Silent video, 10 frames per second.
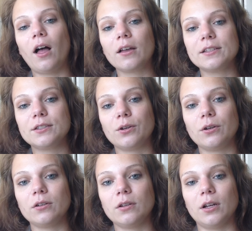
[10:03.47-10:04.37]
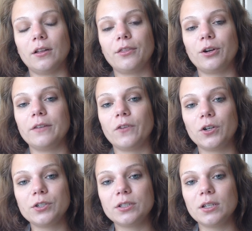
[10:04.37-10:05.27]
August
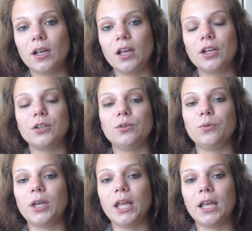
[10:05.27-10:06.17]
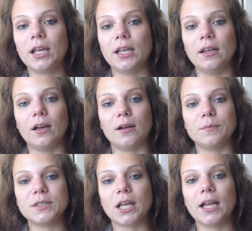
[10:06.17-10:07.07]
31st. You
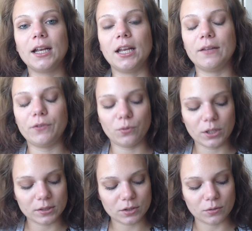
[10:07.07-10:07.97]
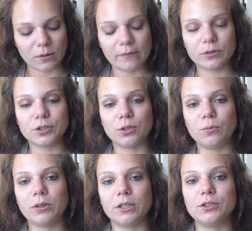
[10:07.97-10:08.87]
can sign, and if you get to level
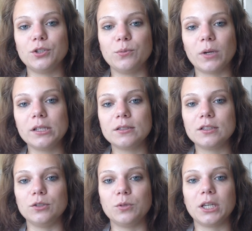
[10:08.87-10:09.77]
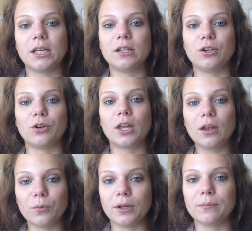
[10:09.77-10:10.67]
2 within 2 months, you get your
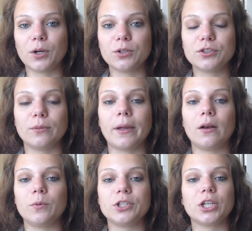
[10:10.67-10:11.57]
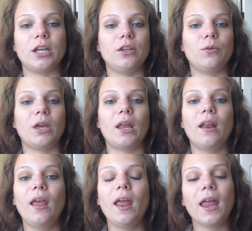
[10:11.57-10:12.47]
kit reimbursed, no matter which kit you get.
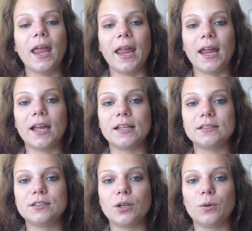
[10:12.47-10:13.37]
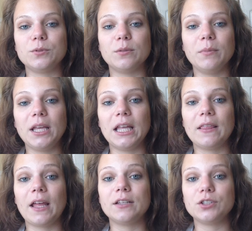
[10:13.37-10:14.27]
And so to me,
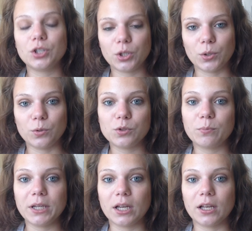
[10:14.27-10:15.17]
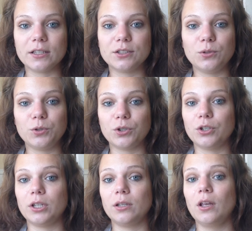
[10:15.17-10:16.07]
that is huge, because you
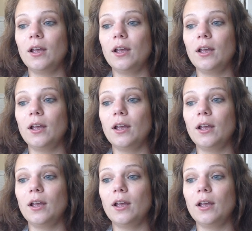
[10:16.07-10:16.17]
could,